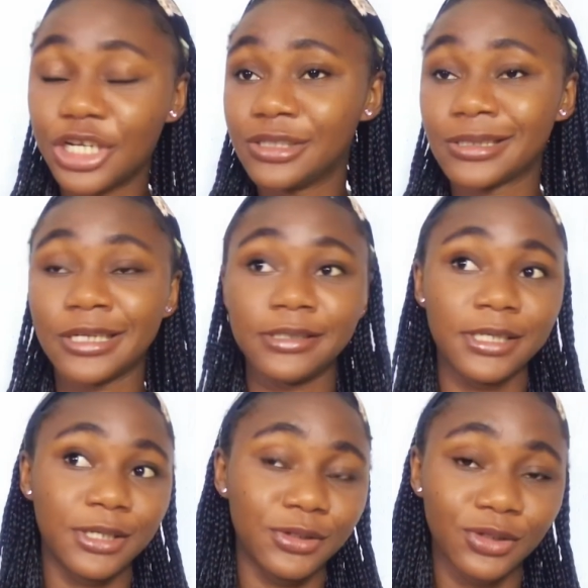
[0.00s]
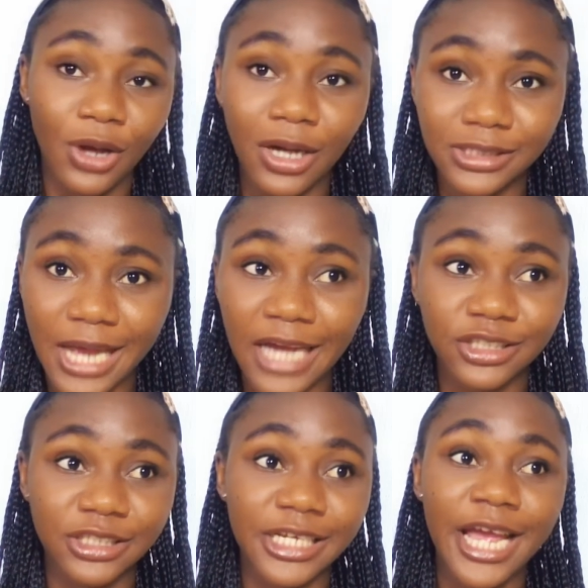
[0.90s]
It's gonna take you long to
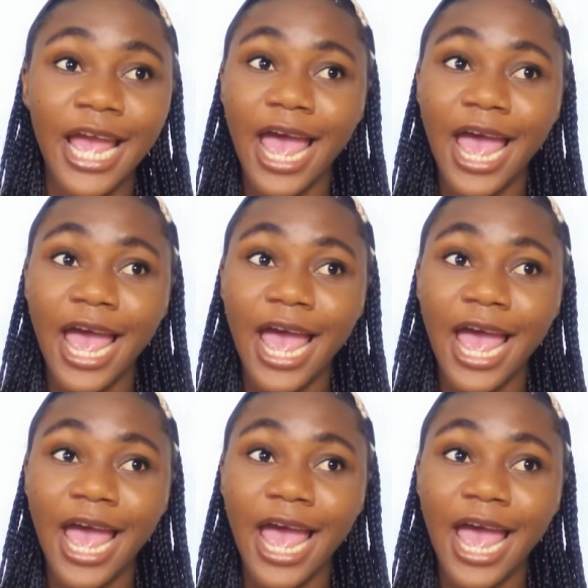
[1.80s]
actually